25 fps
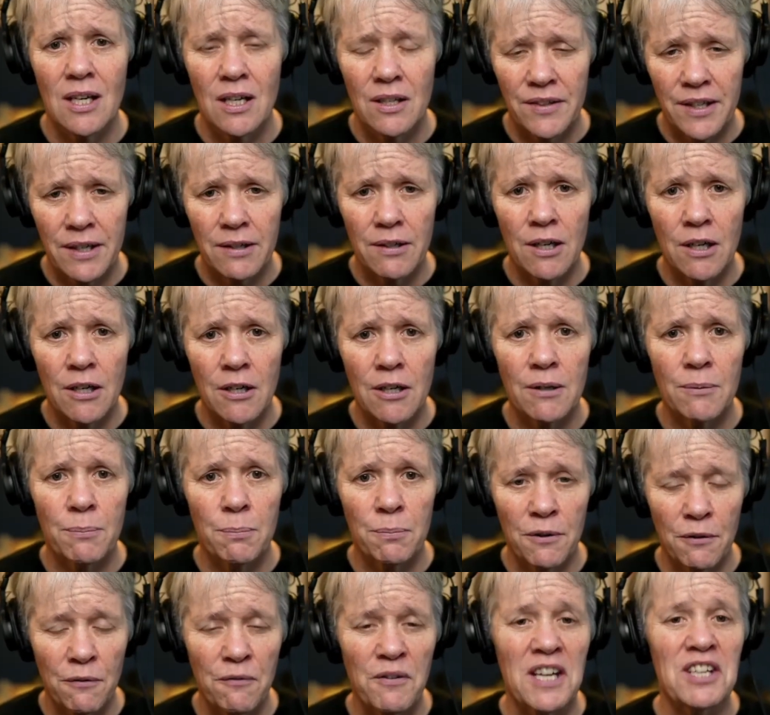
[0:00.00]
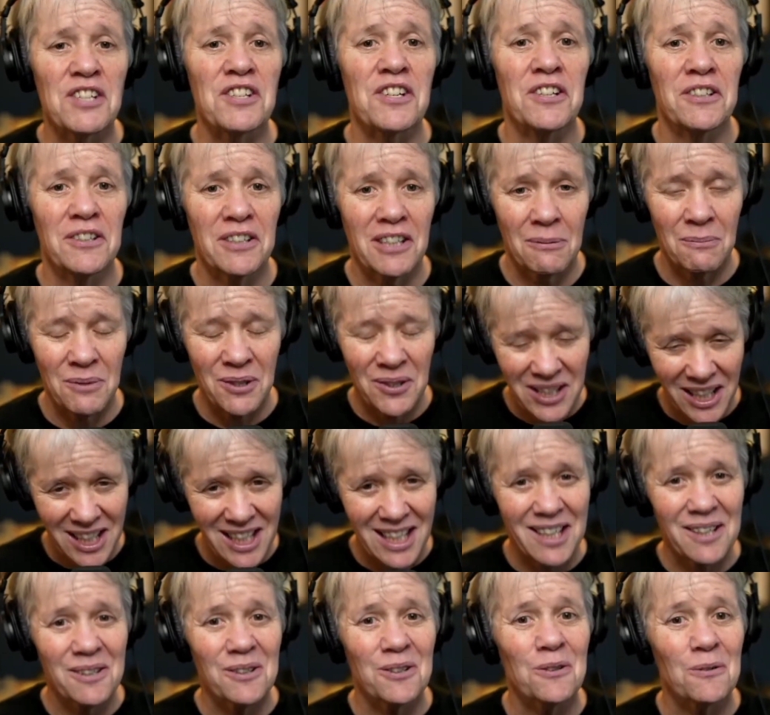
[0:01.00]
there are professional
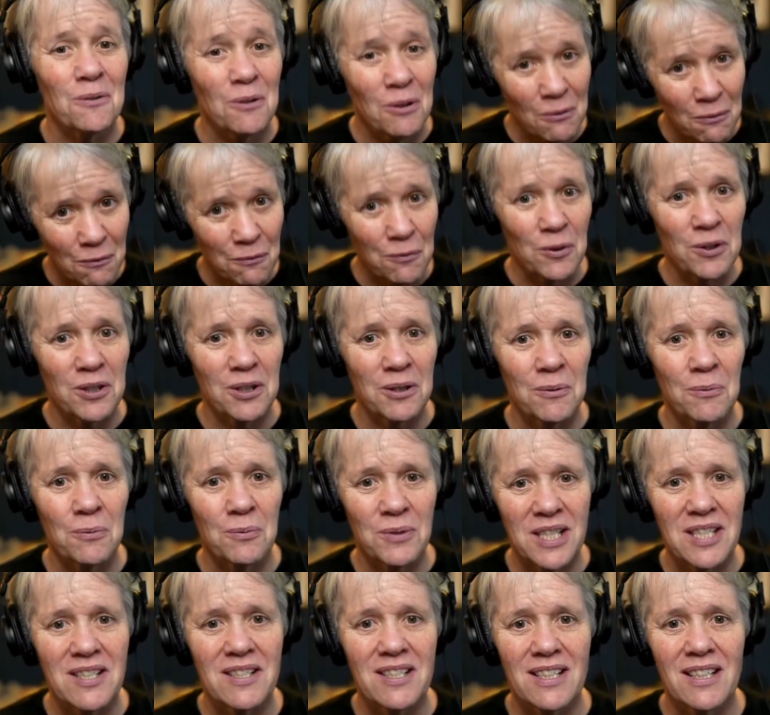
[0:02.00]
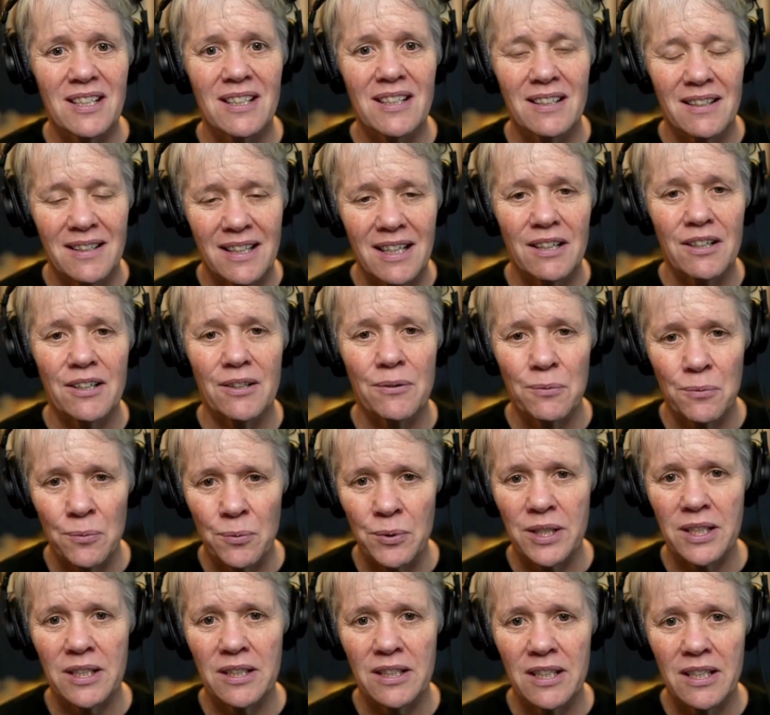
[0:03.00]
communicators for a reason. They're
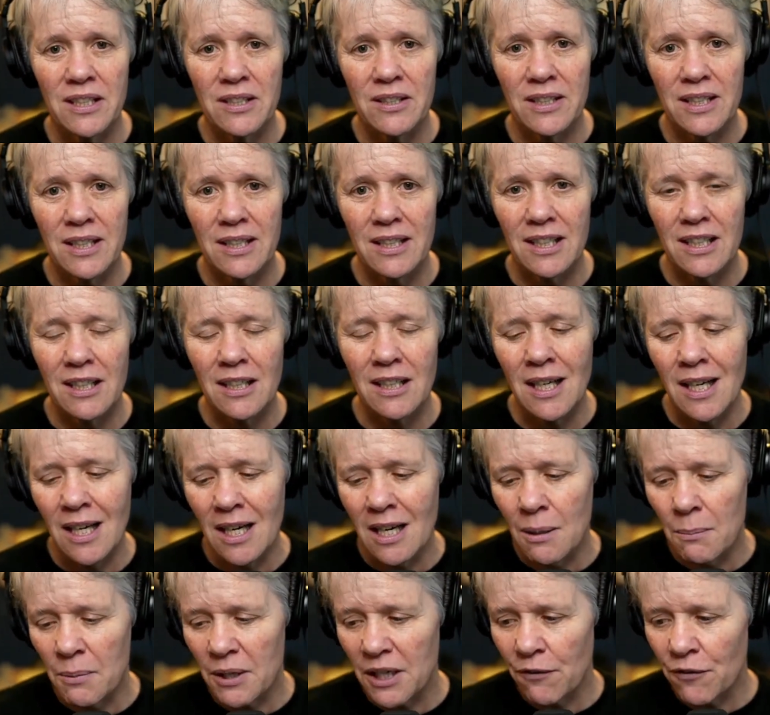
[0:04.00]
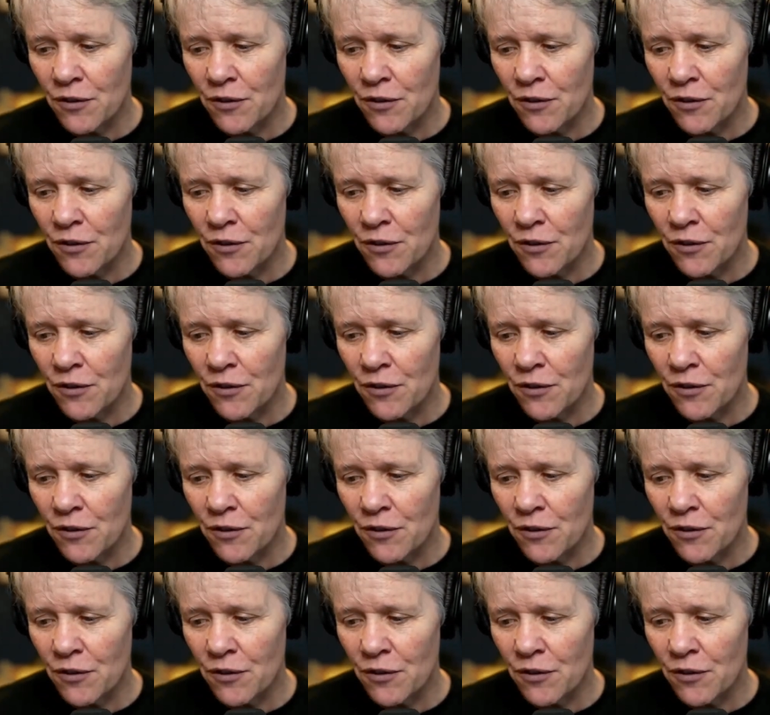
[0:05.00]
really good at it. But if